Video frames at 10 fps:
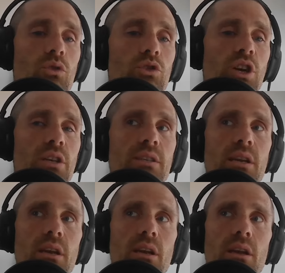were just
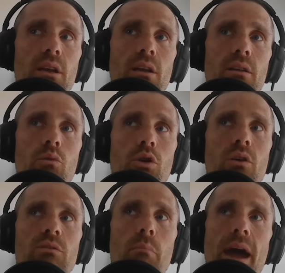the
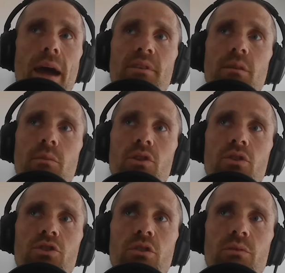workouts mapped similar
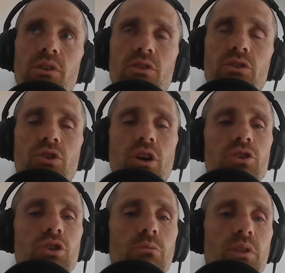in terms of their
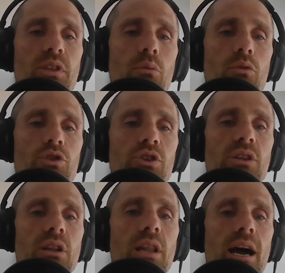structure, but they were
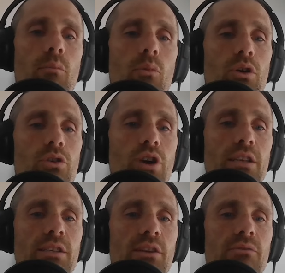just a lot more
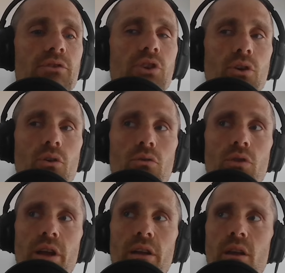aggressive. So
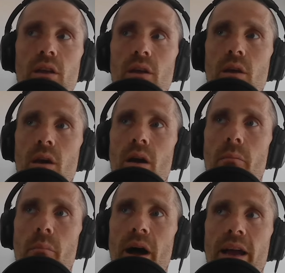like
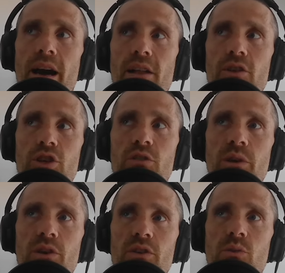my college
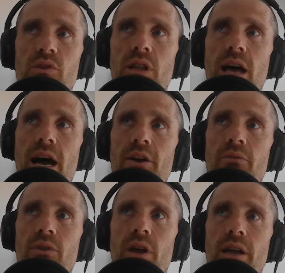experience was a lot
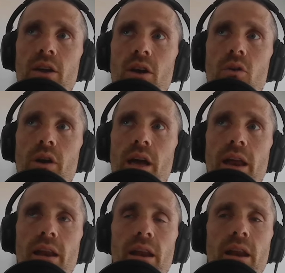of like,
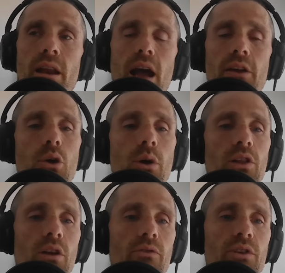okay, I know I
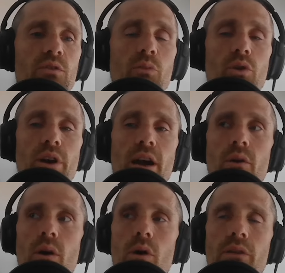love this sport
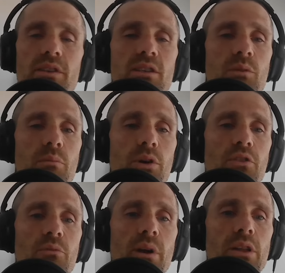now. I want this to be
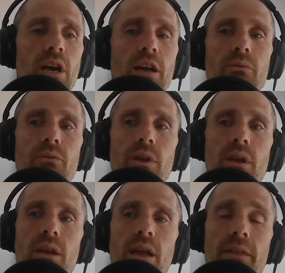part of my life.
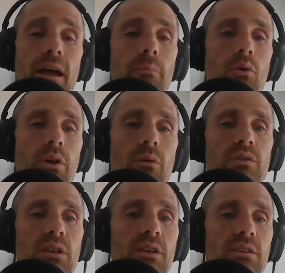It, at that point, I
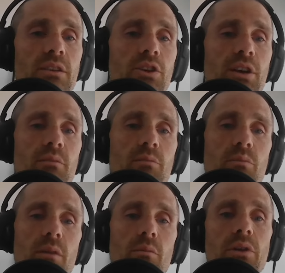was considering it to be
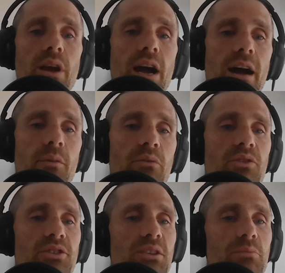probably a hobby
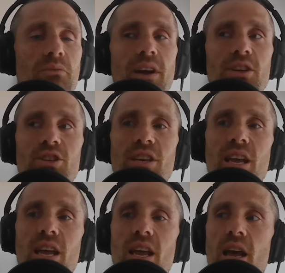versus a profession,
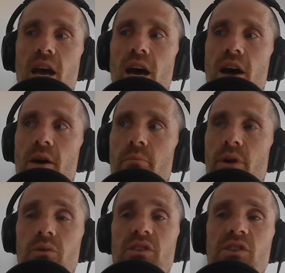um,
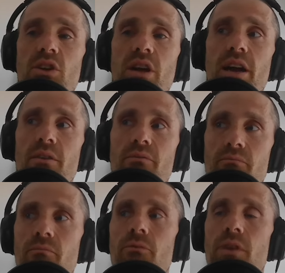but I was still kind of
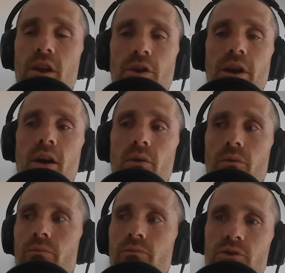figuring
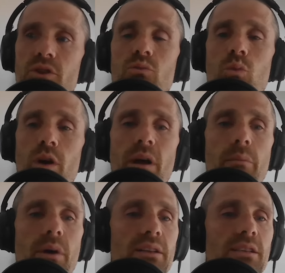out just where
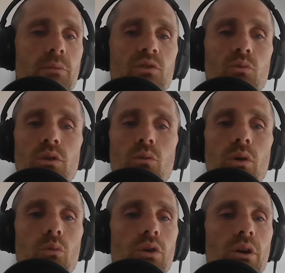my body's limits were,
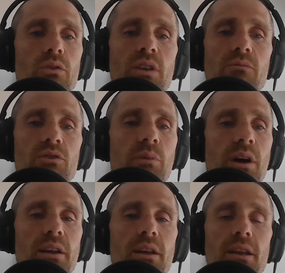what workouts
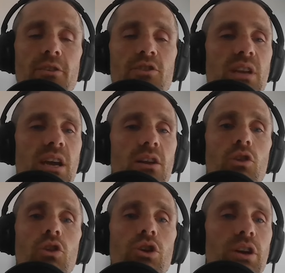responded, and just kind of
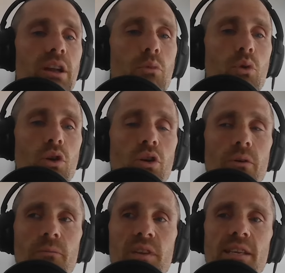learning
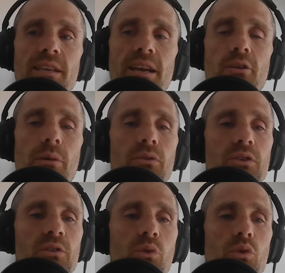more detail about
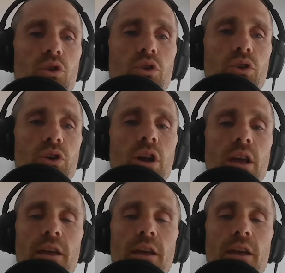the sport, or